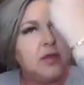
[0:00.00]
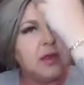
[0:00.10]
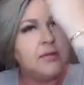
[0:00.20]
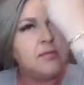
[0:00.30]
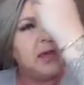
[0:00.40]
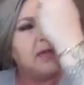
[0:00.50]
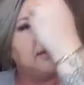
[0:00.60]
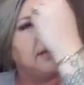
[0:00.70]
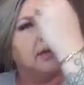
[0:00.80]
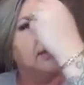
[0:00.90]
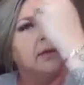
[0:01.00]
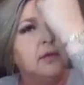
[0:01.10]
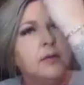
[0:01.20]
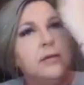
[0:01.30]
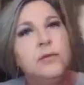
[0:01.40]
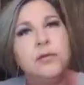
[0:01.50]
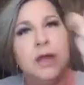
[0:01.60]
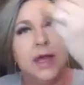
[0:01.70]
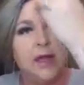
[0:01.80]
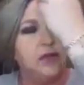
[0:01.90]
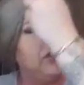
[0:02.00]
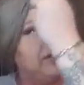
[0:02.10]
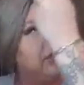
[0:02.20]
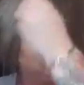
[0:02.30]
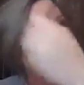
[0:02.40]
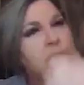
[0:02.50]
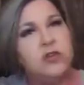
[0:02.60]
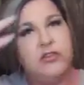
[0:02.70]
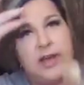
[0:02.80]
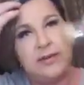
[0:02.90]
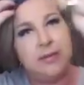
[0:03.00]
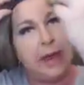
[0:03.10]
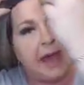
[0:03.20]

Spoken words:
That is amazing. And she has some